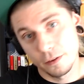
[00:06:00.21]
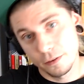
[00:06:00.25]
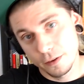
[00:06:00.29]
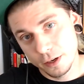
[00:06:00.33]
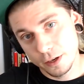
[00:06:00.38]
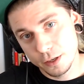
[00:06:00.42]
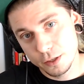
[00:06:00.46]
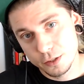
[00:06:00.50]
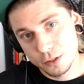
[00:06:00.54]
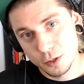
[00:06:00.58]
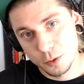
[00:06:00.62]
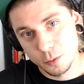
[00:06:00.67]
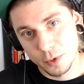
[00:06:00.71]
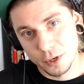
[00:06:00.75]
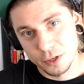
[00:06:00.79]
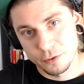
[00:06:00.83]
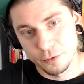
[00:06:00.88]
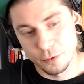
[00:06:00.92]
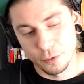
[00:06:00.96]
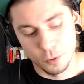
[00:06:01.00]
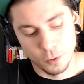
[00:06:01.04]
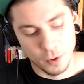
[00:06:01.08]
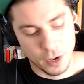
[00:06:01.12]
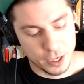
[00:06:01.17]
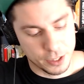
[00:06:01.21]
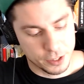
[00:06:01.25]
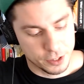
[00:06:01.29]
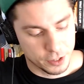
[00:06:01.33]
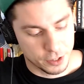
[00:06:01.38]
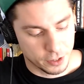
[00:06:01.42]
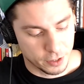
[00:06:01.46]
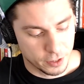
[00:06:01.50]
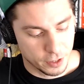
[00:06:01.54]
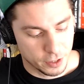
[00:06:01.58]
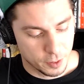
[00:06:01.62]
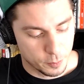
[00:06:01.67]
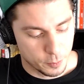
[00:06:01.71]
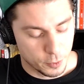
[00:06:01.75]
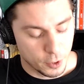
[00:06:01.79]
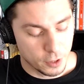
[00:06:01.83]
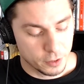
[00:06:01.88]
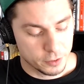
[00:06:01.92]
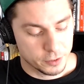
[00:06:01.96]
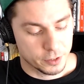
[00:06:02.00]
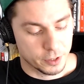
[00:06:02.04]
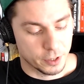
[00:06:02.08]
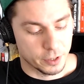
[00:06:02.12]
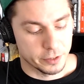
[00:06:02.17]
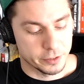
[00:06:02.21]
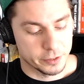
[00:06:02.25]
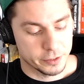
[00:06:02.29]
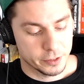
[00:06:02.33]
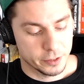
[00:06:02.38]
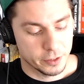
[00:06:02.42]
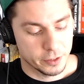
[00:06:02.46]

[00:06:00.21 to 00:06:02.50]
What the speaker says: so much for watching. Brawl Stars,